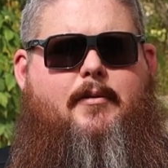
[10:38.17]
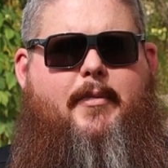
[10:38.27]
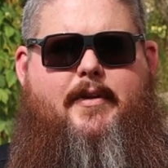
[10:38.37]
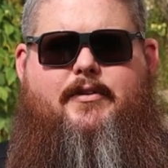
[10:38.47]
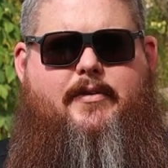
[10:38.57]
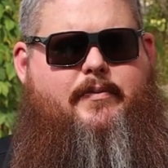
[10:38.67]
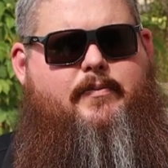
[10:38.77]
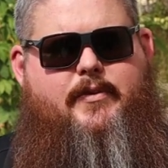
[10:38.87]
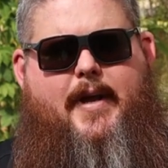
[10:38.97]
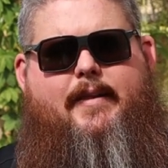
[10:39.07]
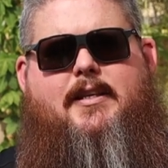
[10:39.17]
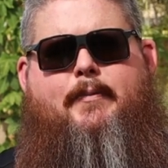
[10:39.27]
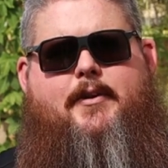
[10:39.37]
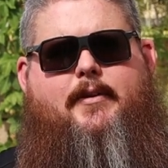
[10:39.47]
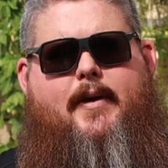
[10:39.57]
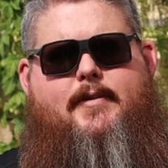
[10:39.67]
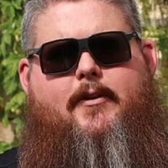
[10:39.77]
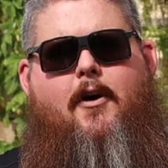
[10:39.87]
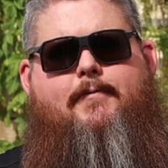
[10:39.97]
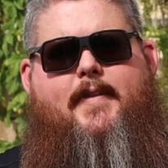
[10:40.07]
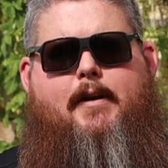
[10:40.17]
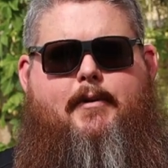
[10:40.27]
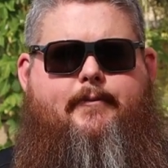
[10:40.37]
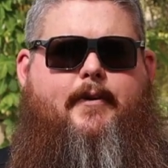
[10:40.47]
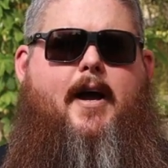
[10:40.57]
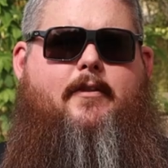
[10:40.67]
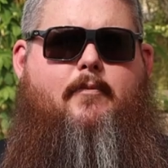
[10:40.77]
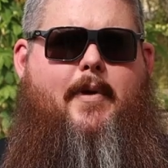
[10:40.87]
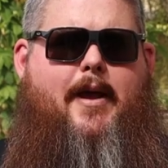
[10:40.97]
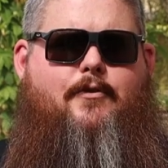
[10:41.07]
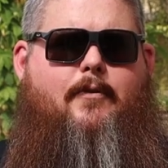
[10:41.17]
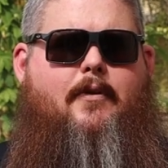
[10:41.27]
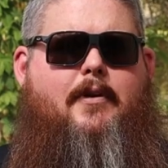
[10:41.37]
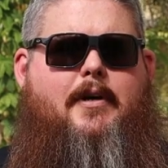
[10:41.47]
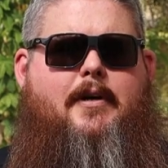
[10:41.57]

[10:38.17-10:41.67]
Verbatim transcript: but it's just slightly specialized, so hopefully they refine their manual